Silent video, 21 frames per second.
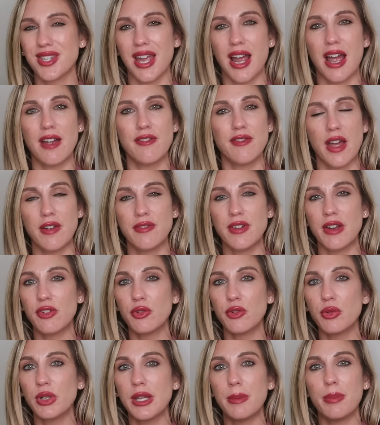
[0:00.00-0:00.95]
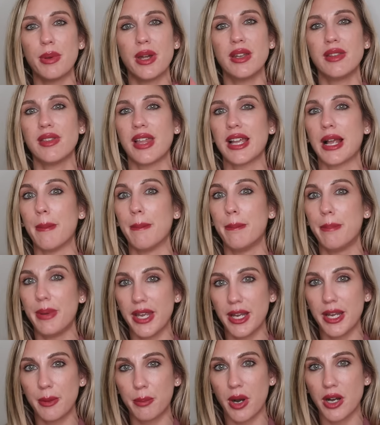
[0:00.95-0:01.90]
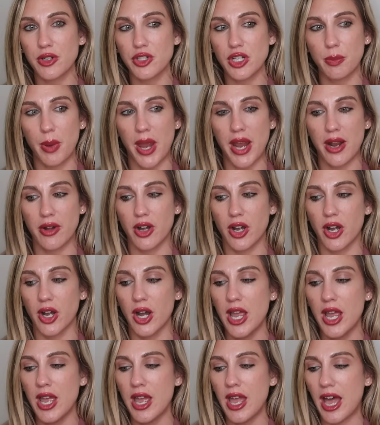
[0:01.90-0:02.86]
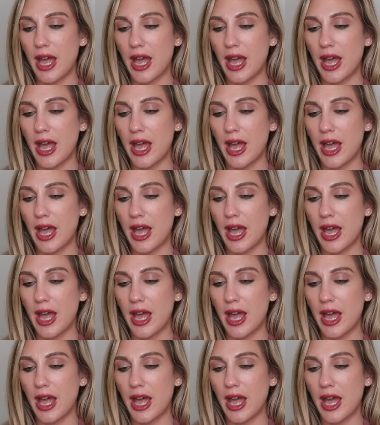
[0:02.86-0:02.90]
say I've never really been like a big Project Panner.